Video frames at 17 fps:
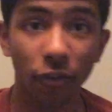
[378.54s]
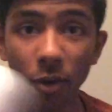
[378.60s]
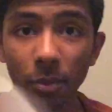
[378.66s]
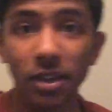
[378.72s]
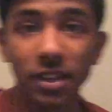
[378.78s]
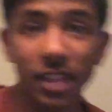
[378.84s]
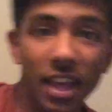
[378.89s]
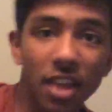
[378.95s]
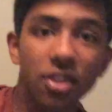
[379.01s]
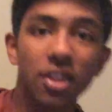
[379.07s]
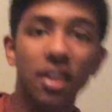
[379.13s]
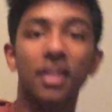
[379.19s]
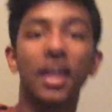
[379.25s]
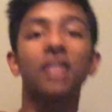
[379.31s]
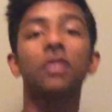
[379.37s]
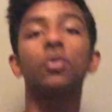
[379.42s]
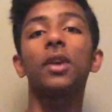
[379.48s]
fermentation.
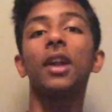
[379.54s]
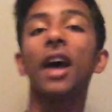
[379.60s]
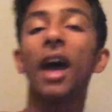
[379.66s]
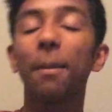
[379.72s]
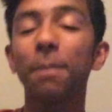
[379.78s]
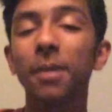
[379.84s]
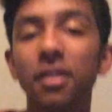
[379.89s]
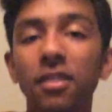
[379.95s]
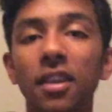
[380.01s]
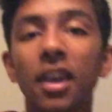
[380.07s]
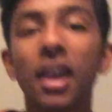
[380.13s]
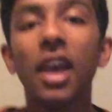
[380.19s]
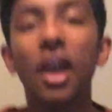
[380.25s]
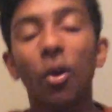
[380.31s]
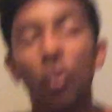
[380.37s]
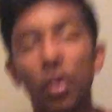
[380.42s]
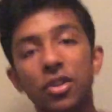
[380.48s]
That's what happens
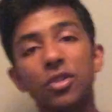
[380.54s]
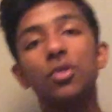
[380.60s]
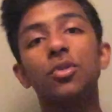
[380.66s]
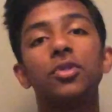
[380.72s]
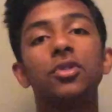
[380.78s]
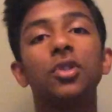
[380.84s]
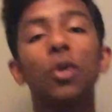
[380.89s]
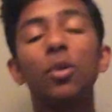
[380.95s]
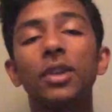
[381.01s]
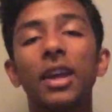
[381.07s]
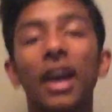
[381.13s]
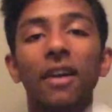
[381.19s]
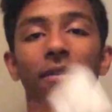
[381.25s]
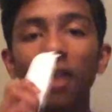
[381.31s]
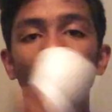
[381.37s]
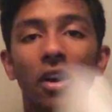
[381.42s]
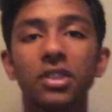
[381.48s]
when you don't
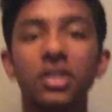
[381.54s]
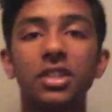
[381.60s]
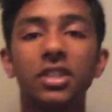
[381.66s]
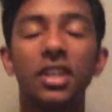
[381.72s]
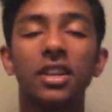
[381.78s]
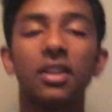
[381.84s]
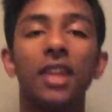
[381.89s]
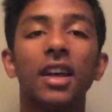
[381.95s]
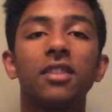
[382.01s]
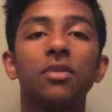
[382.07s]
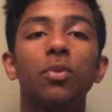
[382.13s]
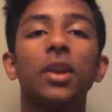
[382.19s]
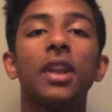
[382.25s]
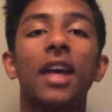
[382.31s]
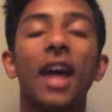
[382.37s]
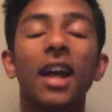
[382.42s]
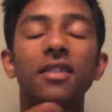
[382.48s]
have oxygen. That's
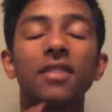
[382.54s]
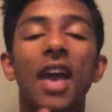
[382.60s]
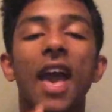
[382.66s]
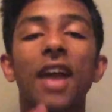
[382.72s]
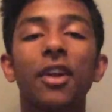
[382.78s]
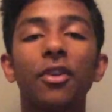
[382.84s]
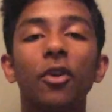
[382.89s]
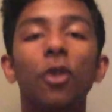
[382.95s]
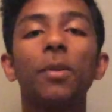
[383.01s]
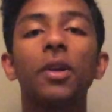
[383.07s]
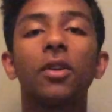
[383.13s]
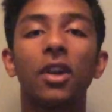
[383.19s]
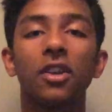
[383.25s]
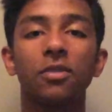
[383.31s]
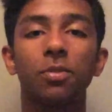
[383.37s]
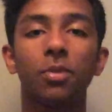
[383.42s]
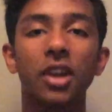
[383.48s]
anaerobic
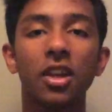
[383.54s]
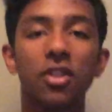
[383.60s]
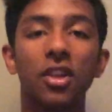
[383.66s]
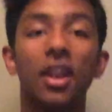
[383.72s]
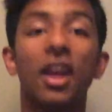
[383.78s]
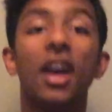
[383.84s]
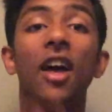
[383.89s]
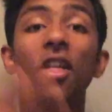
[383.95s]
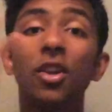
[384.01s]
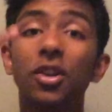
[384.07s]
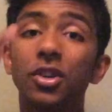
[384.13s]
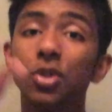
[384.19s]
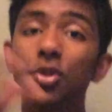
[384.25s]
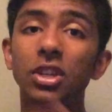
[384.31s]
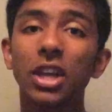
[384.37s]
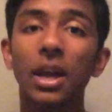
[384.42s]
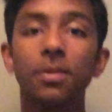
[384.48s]
respiration. There are
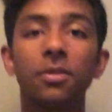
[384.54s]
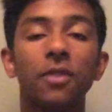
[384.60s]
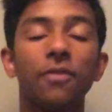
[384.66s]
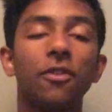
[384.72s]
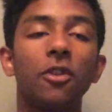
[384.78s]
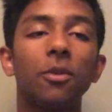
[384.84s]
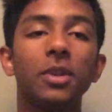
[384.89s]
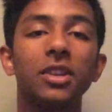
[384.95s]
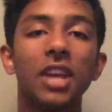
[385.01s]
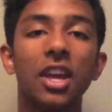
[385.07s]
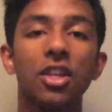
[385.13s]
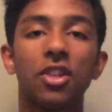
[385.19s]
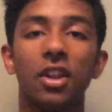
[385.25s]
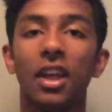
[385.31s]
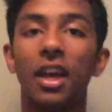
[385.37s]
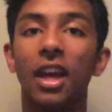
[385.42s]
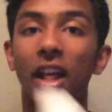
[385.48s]
two types of
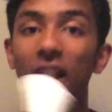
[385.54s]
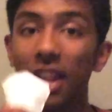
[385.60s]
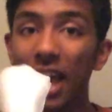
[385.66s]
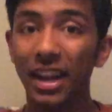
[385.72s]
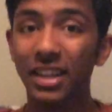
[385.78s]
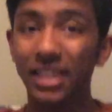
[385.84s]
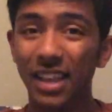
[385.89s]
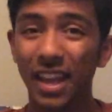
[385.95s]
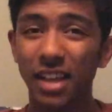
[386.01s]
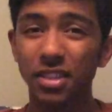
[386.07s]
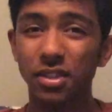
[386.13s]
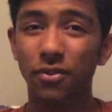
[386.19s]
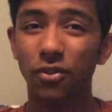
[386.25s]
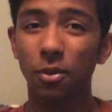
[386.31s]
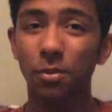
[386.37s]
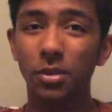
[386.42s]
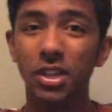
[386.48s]
fermentation: lactic acid
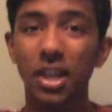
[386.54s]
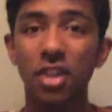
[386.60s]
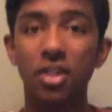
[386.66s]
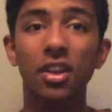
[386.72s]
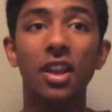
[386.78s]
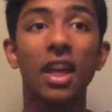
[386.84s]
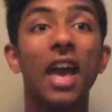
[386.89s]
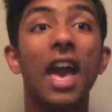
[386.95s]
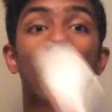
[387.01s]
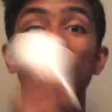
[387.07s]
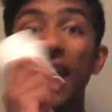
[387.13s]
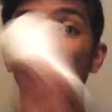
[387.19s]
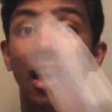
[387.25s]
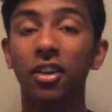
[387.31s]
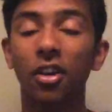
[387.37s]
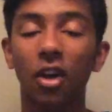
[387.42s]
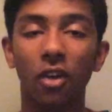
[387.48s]
fermentation and
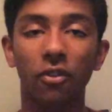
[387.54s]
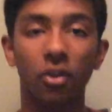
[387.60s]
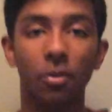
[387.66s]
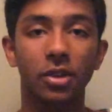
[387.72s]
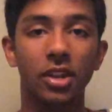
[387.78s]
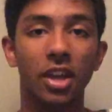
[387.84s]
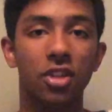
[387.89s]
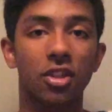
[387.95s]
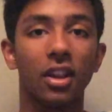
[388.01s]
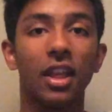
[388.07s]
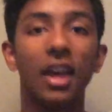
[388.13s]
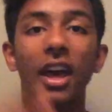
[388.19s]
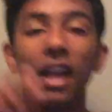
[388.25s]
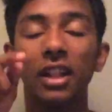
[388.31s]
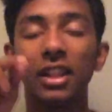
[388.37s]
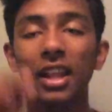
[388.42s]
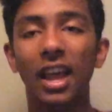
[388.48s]
alcohol fermentation.
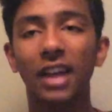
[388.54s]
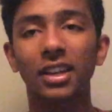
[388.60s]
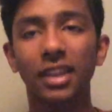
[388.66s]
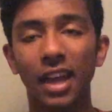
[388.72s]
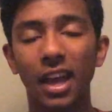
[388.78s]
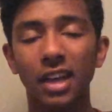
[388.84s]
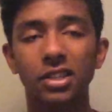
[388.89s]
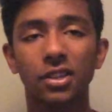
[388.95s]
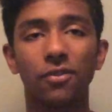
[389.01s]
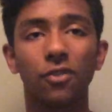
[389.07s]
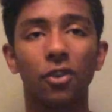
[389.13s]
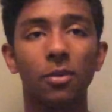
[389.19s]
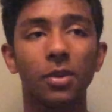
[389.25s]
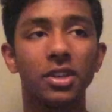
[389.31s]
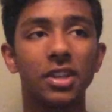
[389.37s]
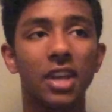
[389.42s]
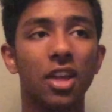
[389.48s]
Lactic acid
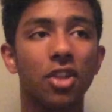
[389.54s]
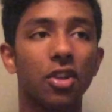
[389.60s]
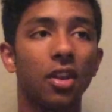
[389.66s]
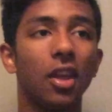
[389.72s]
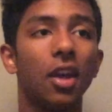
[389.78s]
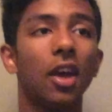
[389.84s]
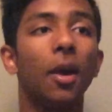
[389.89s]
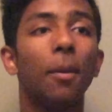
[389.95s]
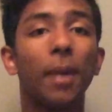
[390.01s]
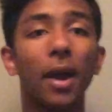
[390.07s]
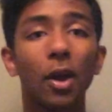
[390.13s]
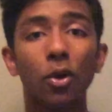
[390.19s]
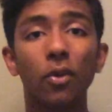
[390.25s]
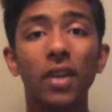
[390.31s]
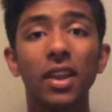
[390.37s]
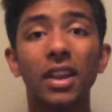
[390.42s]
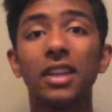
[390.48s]
fermentation,
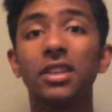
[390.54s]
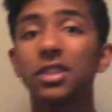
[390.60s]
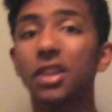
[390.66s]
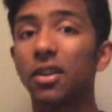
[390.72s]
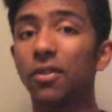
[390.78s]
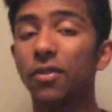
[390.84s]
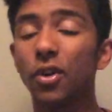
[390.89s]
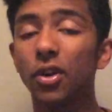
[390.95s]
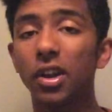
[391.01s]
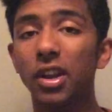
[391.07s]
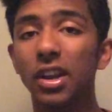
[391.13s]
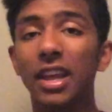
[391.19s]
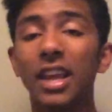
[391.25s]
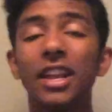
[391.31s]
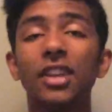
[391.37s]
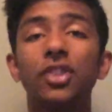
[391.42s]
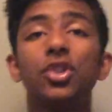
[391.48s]
pyruvate is converted
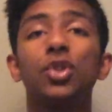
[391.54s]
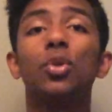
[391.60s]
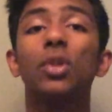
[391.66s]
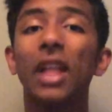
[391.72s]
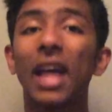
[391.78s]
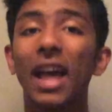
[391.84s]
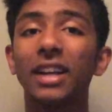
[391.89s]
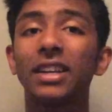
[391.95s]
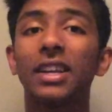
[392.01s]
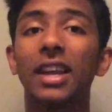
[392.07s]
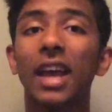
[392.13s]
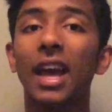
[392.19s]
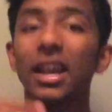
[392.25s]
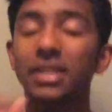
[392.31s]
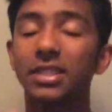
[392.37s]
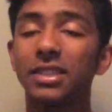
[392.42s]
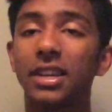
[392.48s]
into lactic
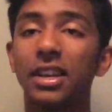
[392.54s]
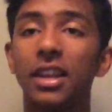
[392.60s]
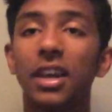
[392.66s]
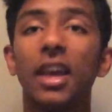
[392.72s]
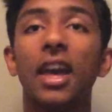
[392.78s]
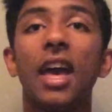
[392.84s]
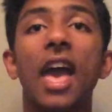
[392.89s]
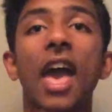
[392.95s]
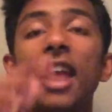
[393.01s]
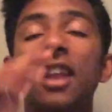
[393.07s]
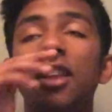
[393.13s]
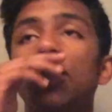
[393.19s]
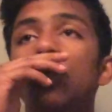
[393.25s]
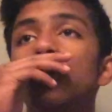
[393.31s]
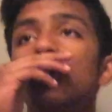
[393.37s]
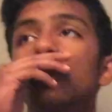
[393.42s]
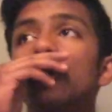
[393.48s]
acid, and
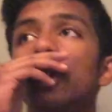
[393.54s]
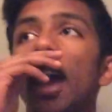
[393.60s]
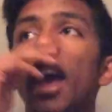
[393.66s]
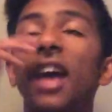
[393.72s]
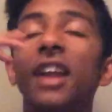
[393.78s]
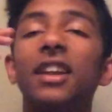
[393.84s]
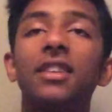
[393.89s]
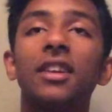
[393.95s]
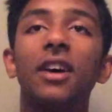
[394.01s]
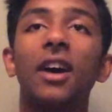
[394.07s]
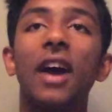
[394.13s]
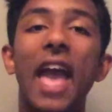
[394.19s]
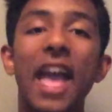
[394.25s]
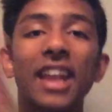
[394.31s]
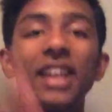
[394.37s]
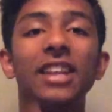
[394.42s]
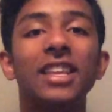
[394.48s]
you get
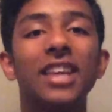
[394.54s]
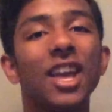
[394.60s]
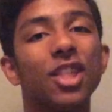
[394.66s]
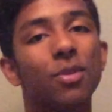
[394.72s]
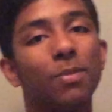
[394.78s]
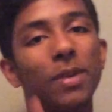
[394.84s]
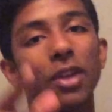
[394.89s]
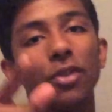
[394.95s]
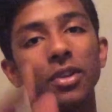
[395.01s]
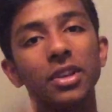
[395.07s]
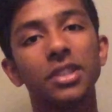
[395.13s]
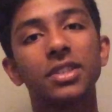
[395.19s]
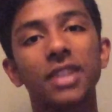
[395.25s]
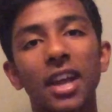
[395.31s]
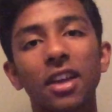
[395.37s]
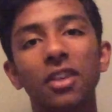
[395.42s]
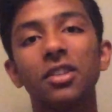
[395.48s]
NADH being
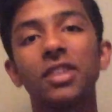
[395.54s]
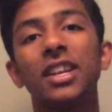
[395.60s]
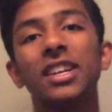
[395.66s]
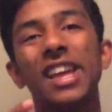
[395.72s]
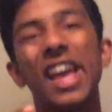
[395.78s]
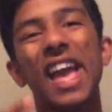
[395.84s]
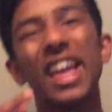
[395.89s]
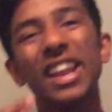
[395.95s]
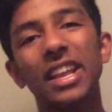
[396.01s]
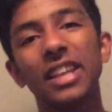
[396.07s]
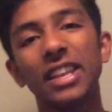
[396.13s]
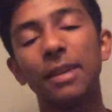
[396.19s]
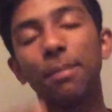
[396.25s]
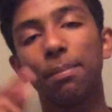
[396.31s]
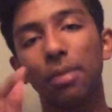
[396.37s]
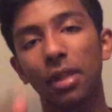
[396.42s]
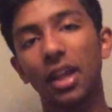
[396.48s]
recycled into NAD+.